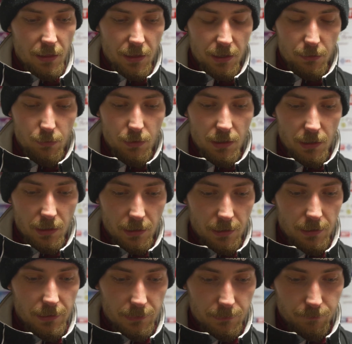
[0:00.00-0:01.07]
that we
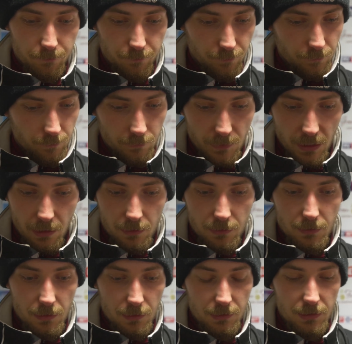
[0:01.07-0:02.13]
are
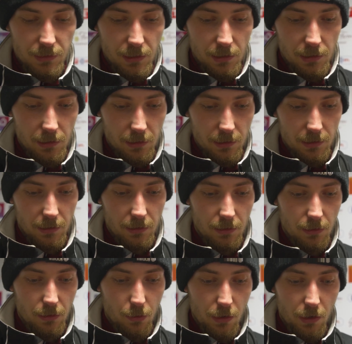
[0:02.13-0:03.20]

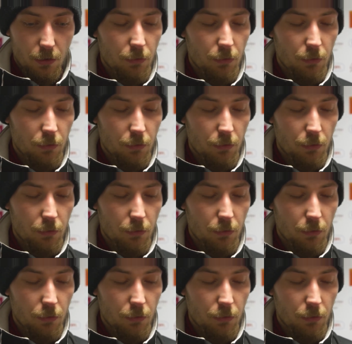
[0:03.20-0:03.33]
still going